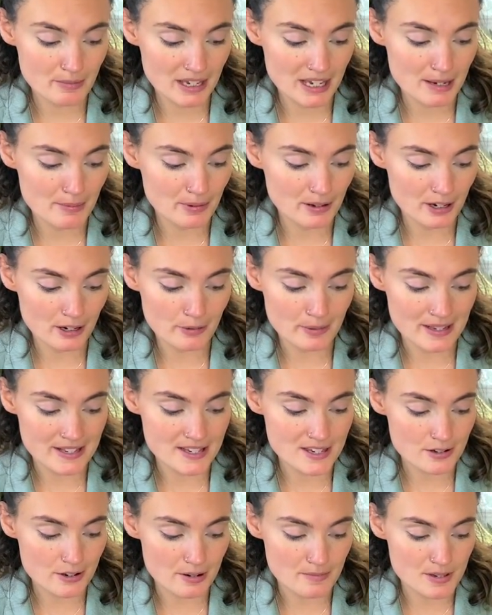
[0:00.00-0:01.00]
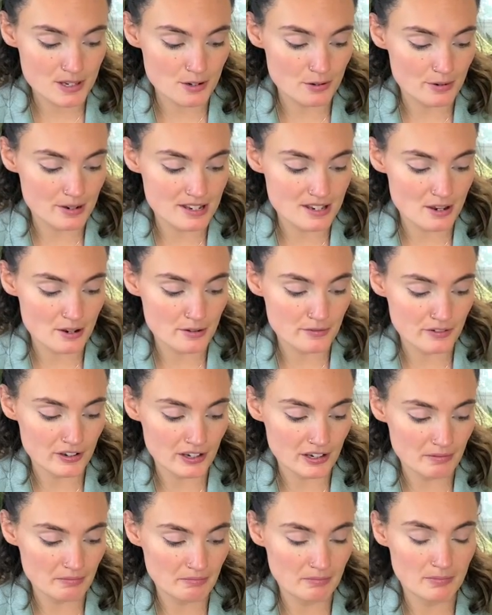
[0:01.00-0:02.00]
keep an eye on my Instagram stories over